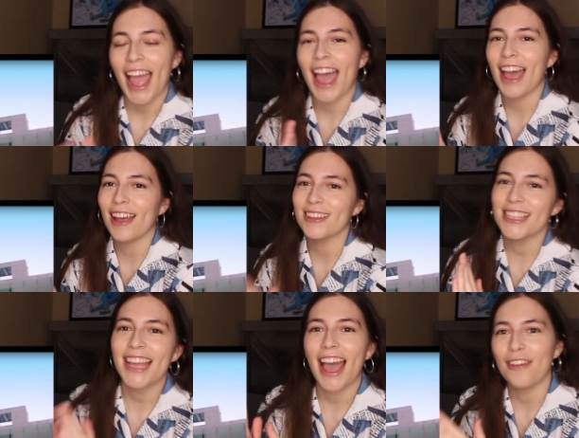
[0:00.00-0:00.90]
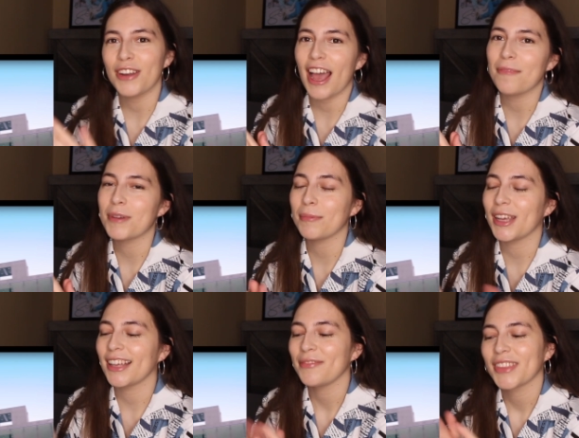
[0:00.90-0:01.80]
I was like half and half, but I'm
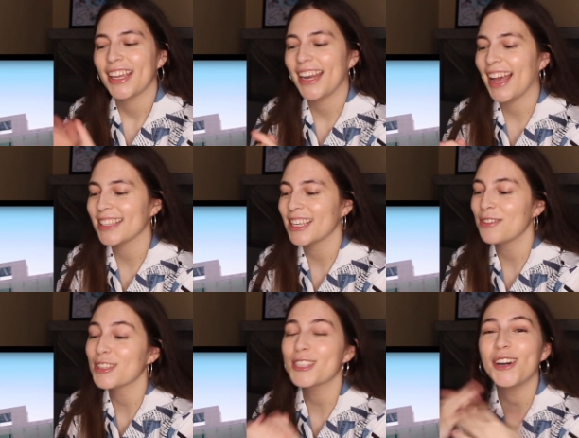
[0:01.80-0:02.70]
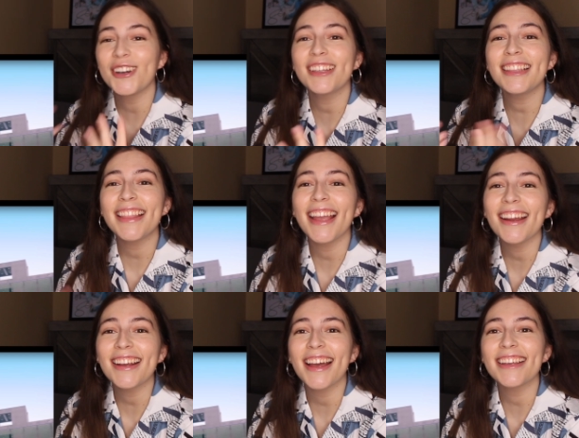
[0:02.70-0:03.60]
like not. So he was totally
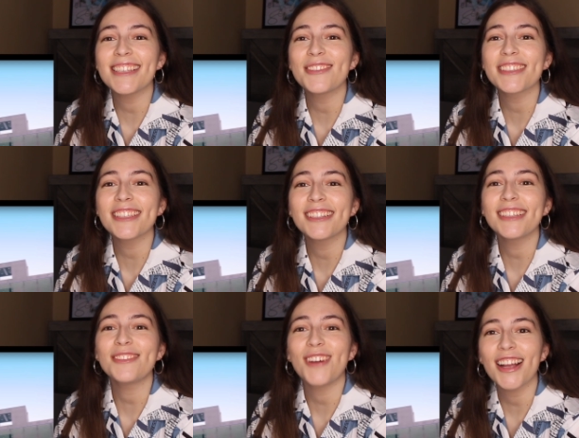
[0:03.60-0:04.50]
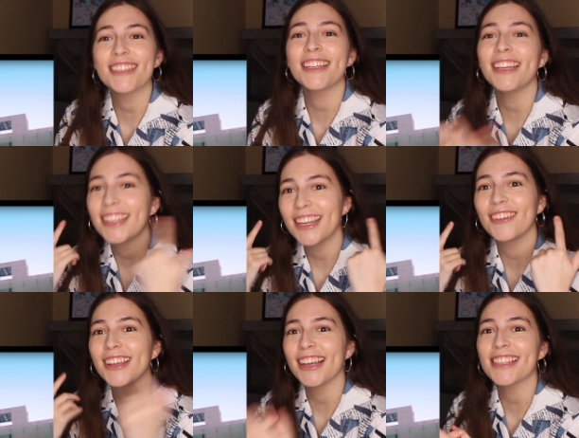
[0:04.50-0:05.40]
there, guys. He was literally watching and
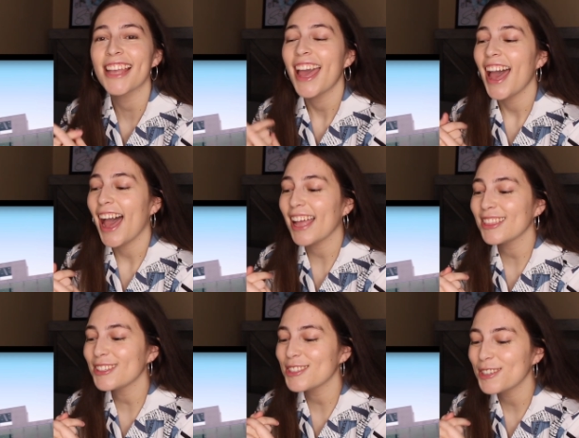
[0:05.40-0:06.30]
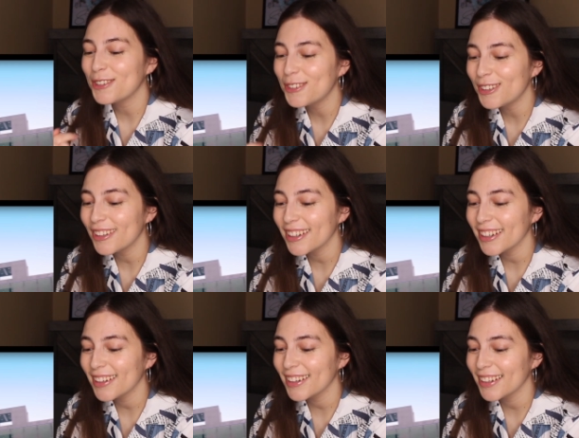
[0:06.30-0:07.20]
hearing us at the
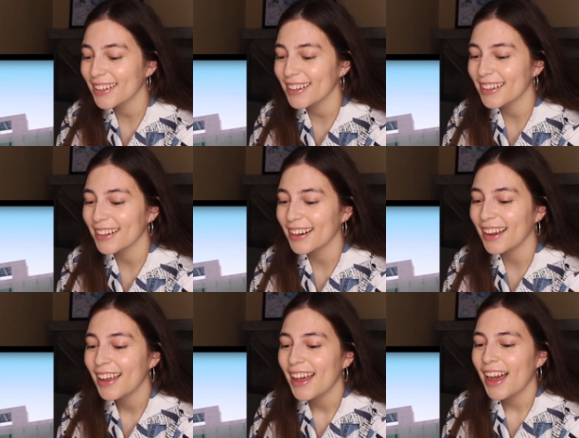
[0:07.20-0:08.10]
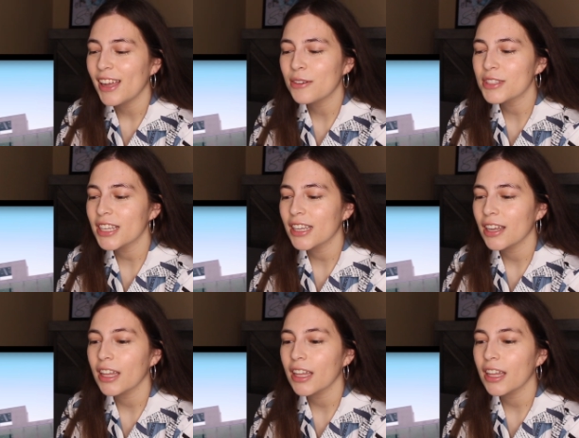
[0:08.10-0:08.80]
tour. I know it's like.